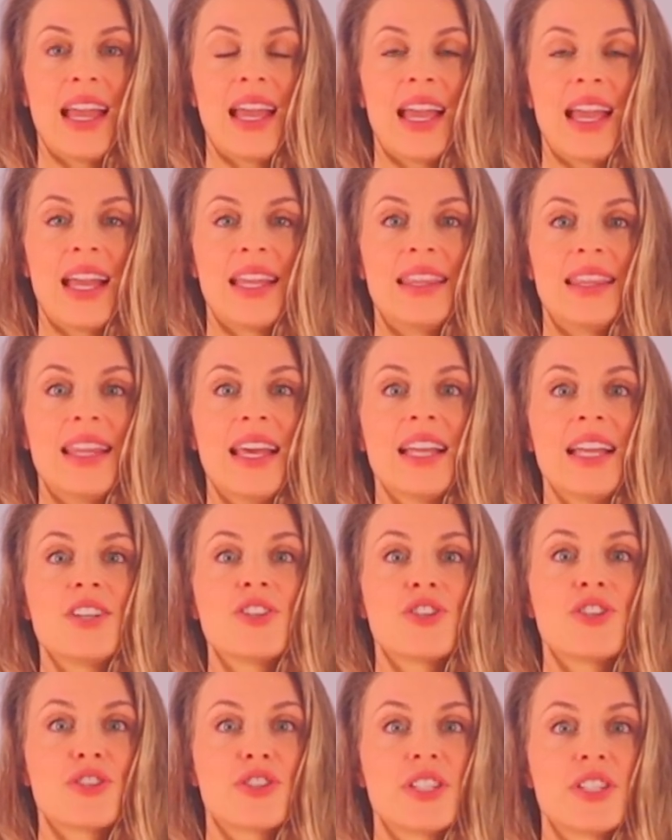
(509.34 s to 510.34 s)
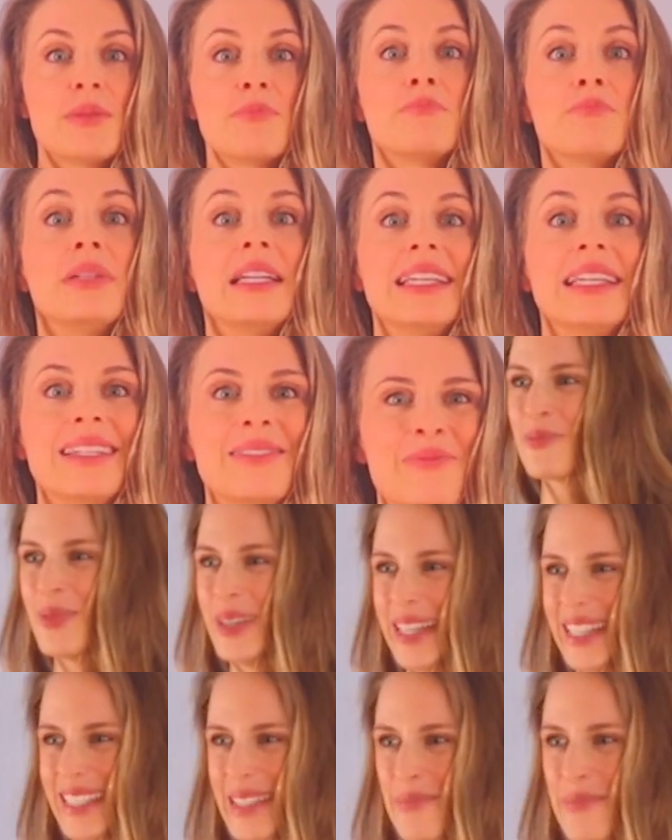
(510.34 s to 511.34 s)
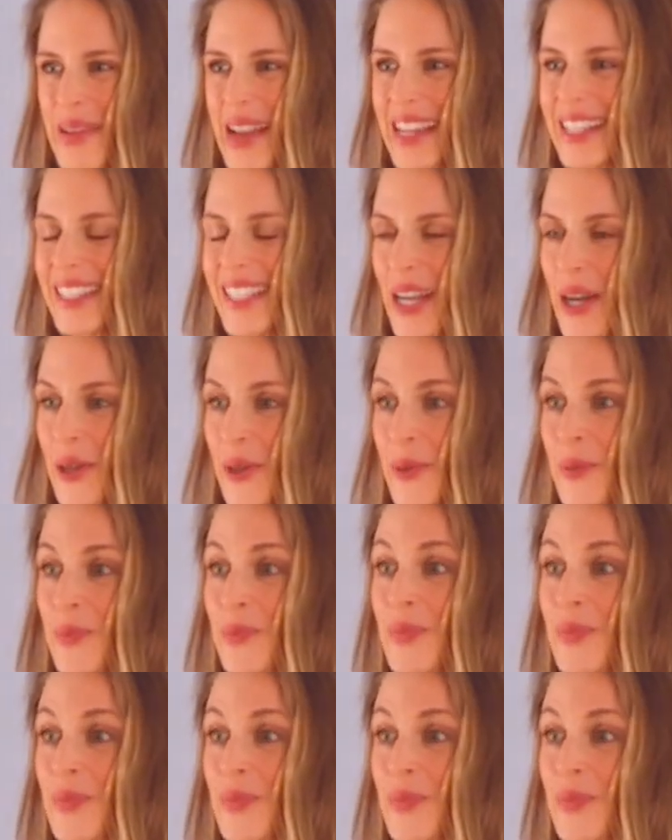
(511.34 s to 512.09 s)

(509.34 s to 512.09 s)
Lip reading: And then just simply bring them back down.